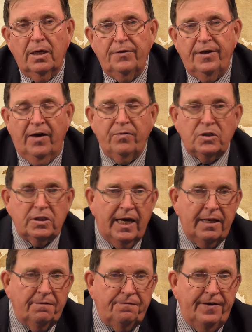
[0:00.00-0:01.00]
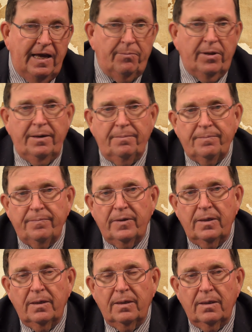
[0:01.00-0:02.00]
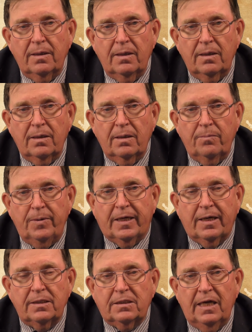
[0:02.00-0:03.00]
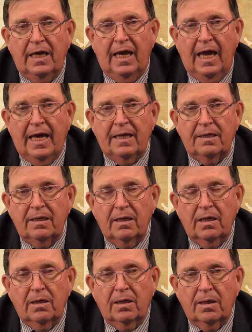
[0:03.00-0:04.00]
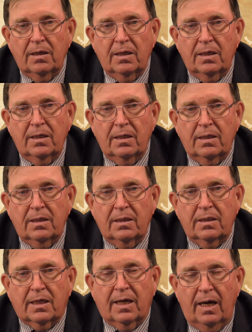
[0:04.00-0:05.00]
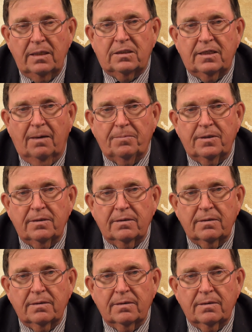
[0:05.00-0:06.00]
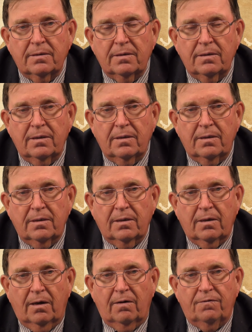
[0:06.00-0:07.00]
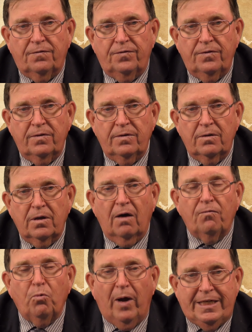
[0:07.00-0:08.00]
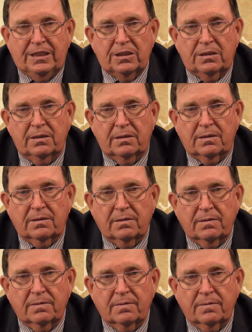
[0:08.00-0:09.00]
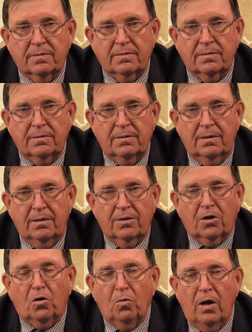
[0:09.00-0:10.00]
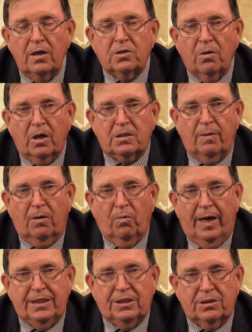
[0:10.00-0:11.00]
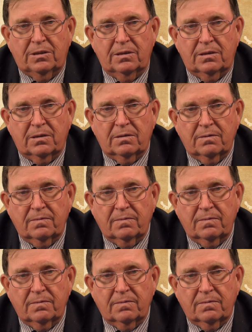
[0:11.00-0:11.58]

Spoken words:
the other side of the family, because they had the concept of righteousness. The Quran talks about righteousness.